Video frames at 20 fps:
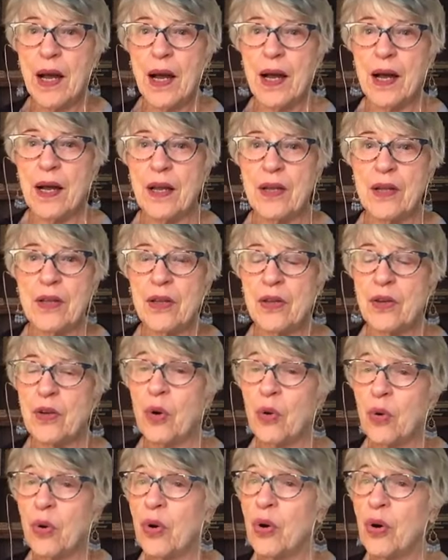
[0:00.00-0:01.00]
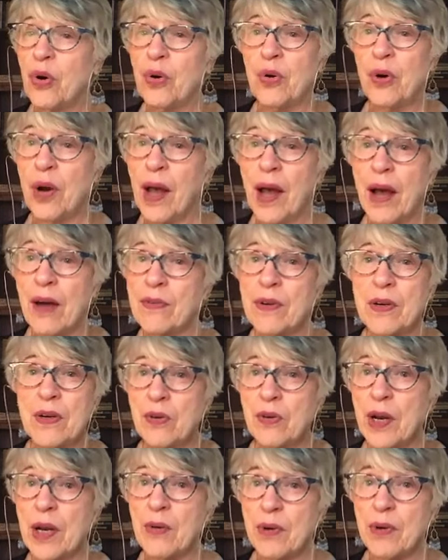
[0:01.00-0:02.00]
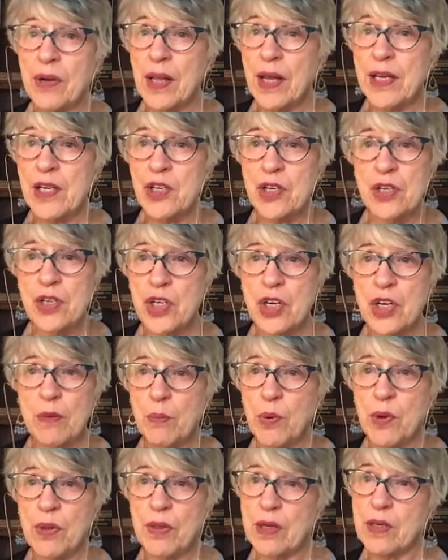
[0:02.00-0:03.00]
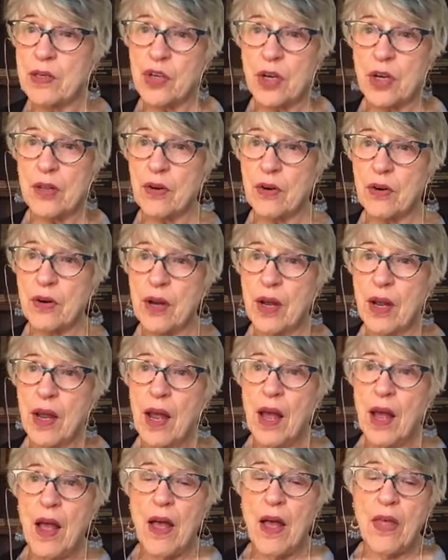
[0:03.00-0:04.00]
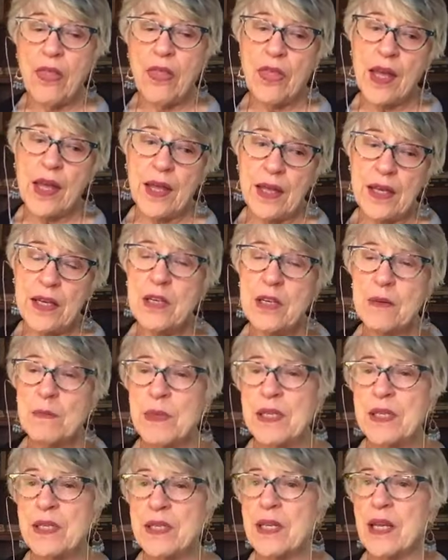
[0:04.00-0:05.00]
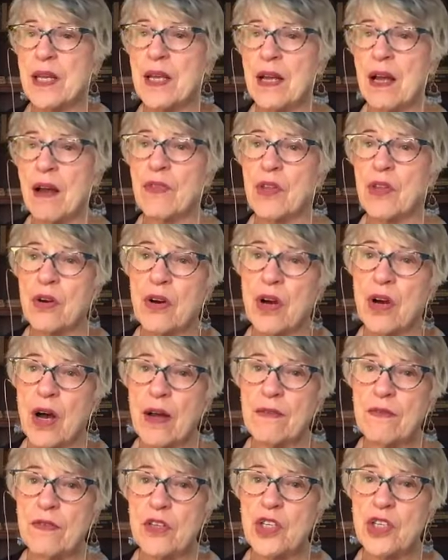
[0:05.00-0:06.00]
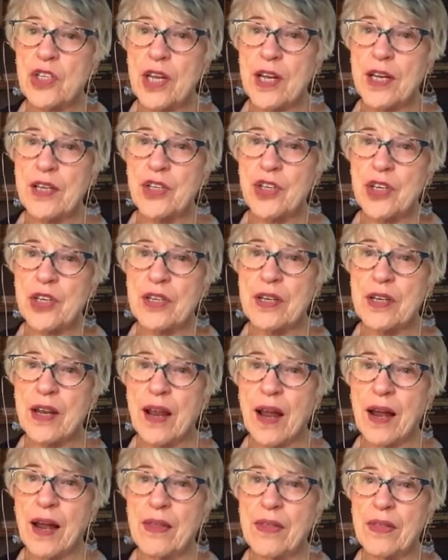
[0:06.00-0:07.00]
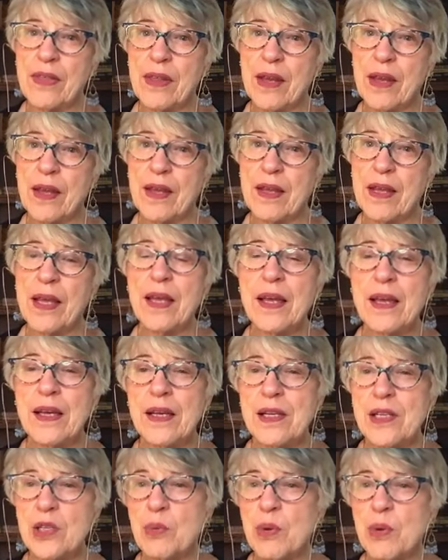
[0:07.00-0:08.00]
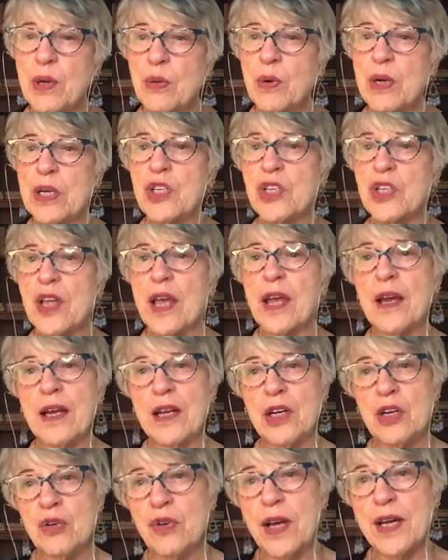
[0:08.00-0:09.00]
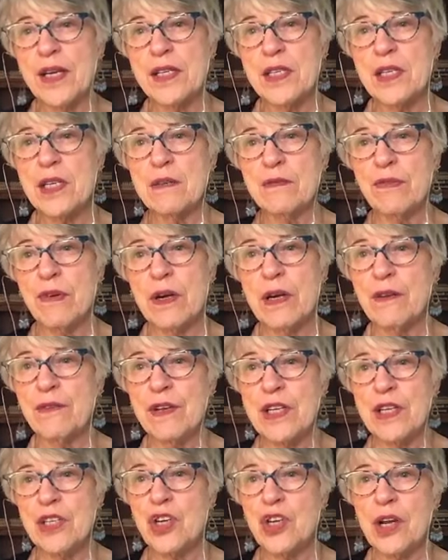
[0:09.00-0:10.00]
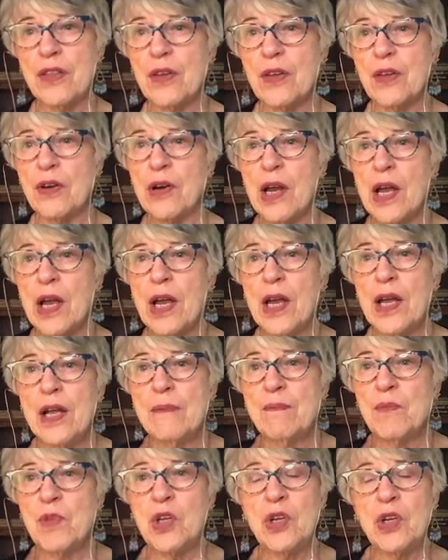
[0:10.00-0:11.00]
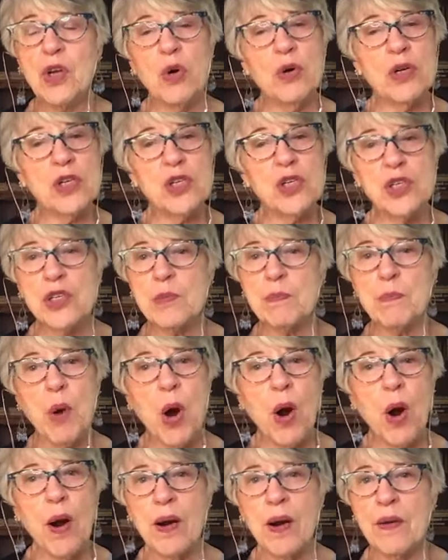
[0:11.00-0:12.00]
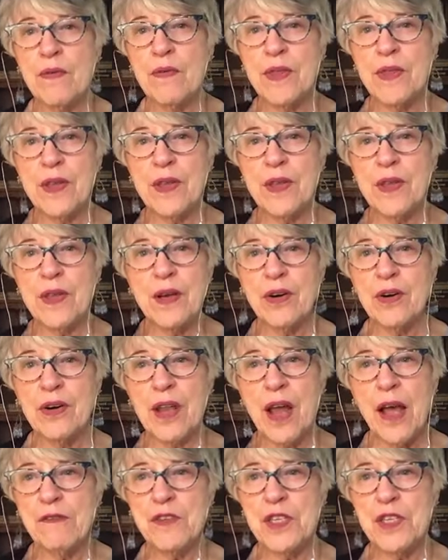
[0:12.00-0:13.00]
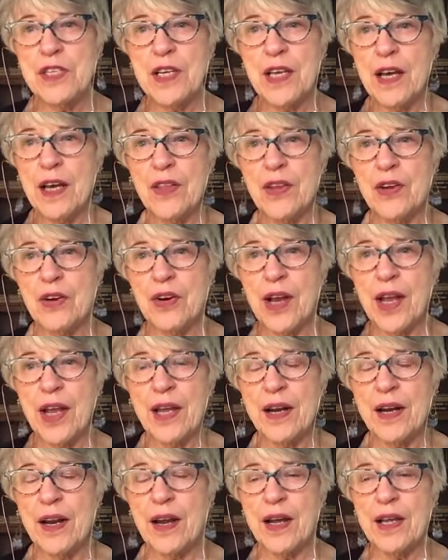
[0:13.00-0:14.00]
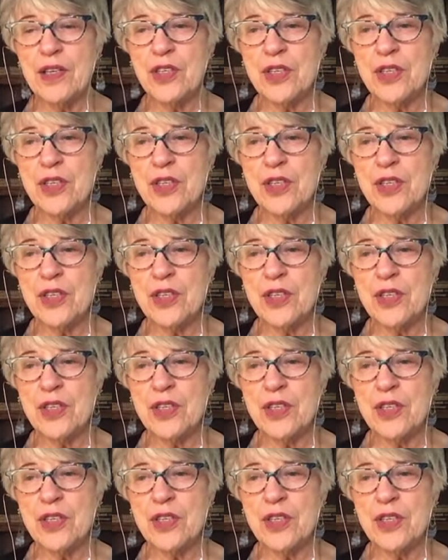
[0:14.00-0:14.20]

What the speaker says: who have a great relationship with each other. The intimacy of their conversation and the ease with which they undress in front of each other, is just part of their life together. And